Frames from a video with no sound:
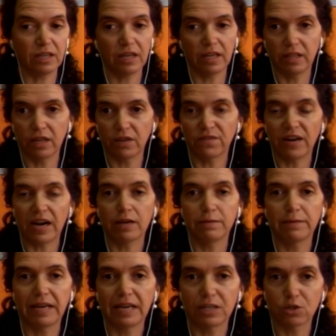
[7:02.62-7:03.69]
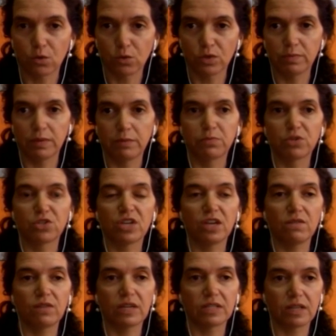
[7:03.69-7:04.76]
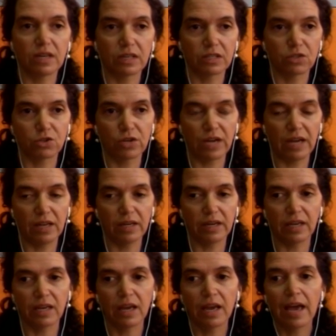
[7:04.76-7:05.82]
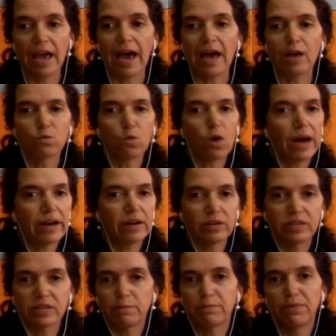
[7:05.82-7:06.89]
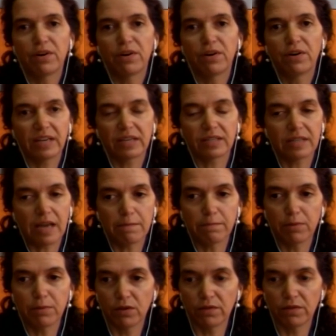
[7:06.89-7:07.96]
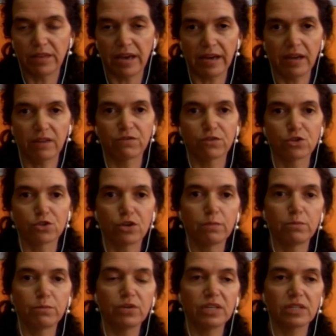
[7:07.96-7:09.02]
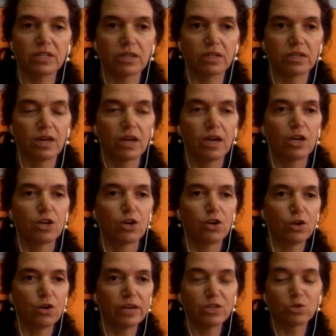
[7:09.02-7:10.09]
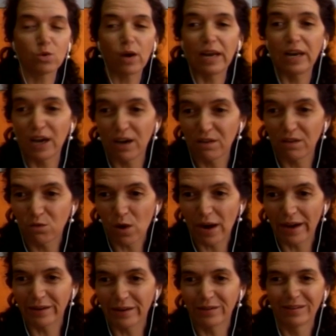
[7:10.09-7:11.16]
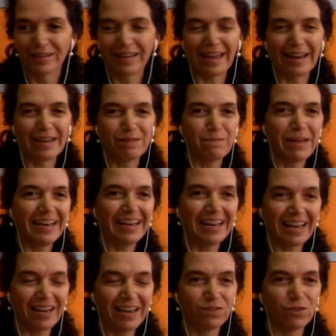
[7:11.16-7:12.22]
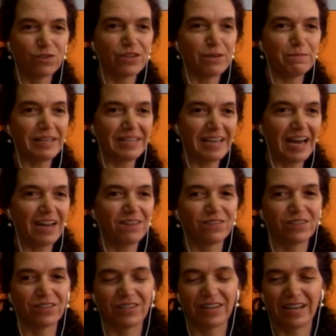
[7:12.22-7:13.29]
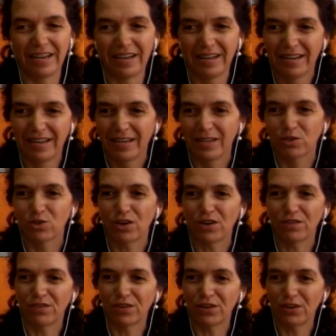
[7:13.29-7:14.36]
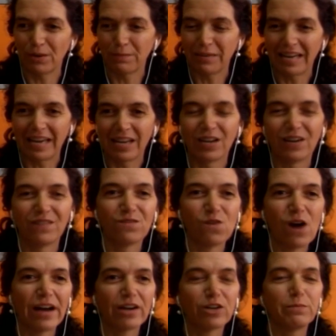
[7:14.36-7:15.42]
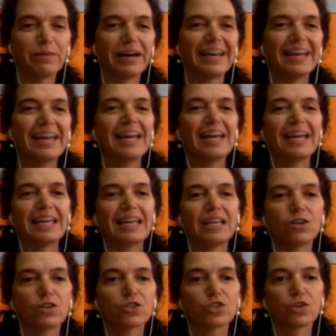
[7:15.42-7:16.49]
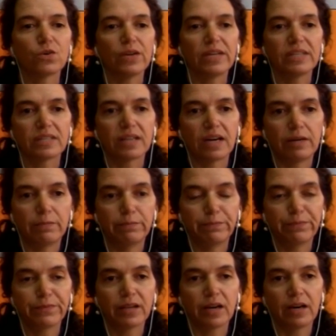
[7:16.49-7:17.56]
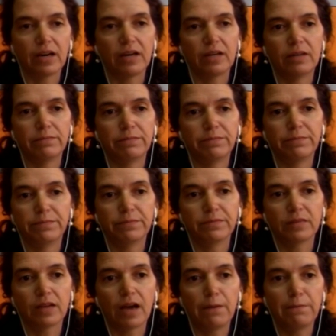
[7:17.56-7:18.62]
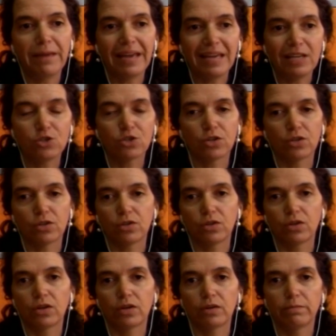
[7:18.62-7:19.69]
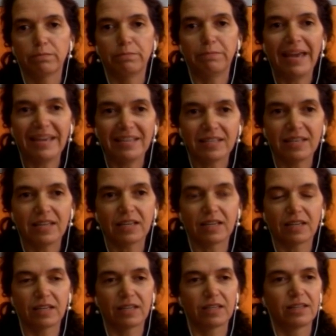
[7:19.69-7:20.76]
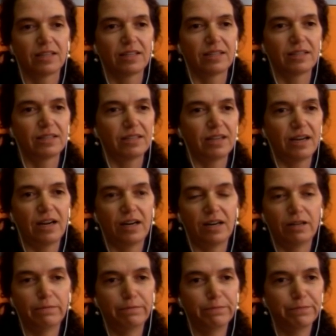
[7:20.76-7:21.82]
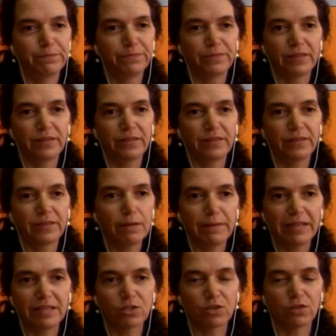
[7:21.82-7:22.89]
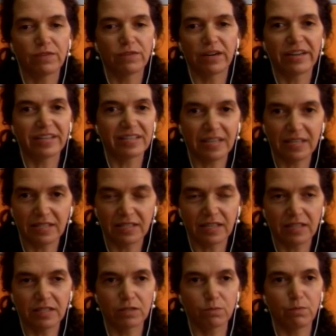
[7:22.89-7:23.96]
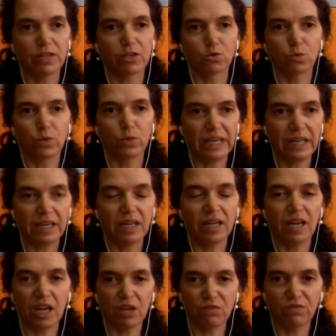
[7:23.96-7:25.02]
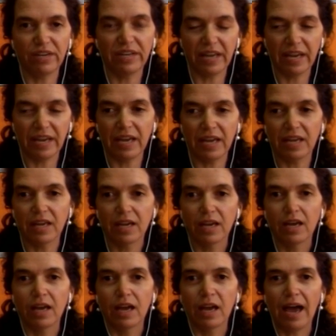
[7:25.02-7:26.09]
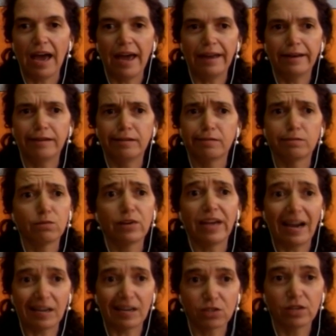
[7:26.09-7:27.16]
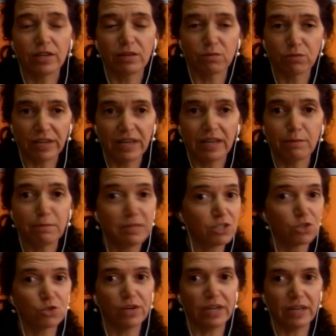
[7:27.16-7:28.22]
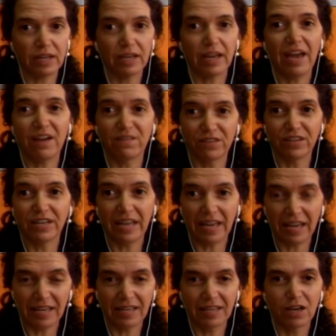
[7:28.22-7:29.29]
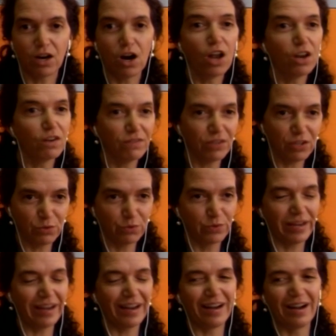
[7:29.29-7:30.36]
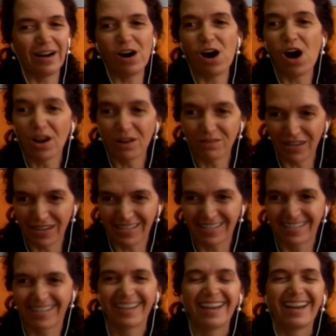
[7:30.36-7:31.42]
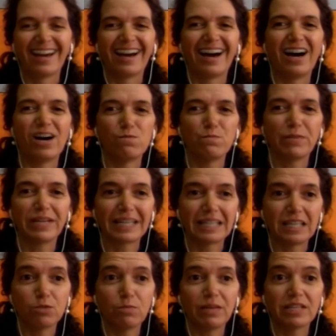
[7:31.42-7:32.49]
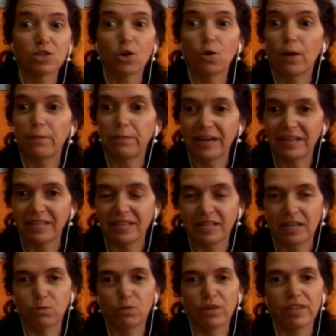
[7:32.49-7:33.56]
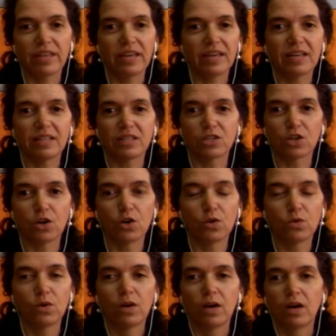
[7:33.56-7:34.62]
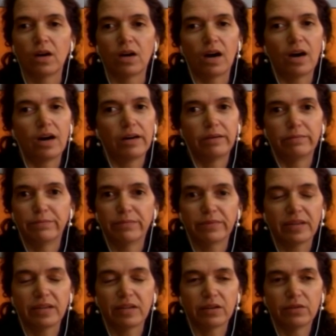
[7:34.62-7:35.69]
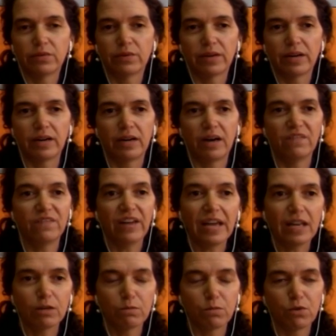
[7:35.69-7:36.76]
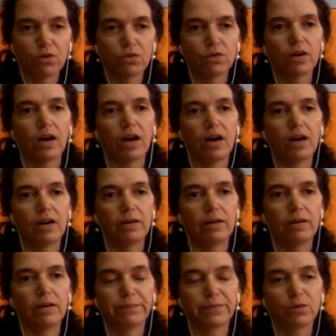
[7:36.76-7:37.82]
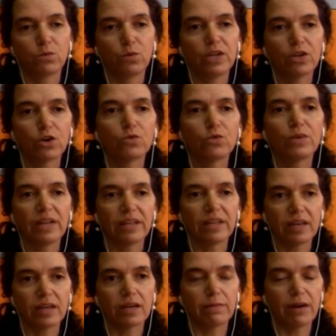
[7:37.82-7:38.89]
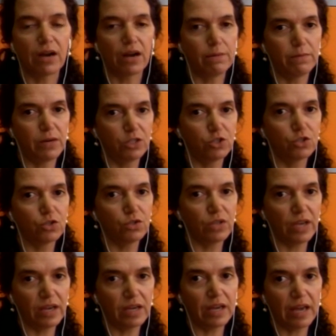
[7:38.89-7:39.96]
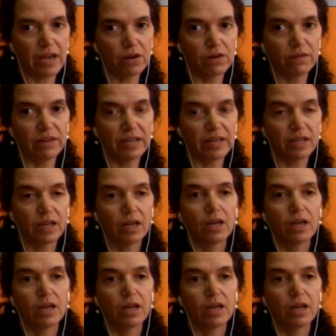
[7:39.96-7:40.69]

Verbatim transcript: And the environment has always been perceived as an externality. And water is a perfect example of that. And for some reason, not only do I love water at many levels, I'm a diver, a surfer, I mean, I love water, but it also is um, um, a major basic um, element of our existence because we need it every day. And we actually really mistreat it every day, all of you, uh, all of us, um, because it's been so abundant and we think it's so, um, you know, uh, available. Um, we don't really think about how much to take care of it.